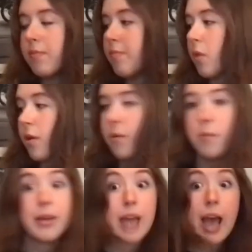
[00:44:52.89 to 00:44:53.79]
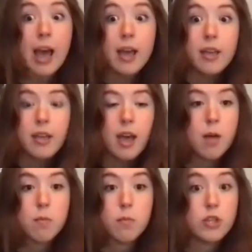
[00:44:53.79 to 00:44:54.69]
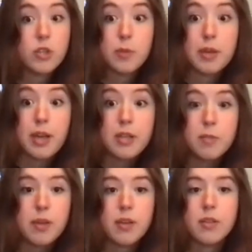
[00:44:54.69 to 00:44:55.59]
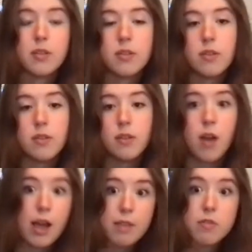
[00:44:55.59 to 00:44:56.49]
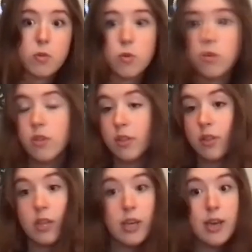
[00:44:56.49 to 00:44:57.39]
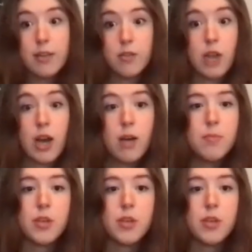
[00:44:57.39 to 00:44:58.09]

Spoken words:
work with my dad, which has been nice because I have school and he has a job.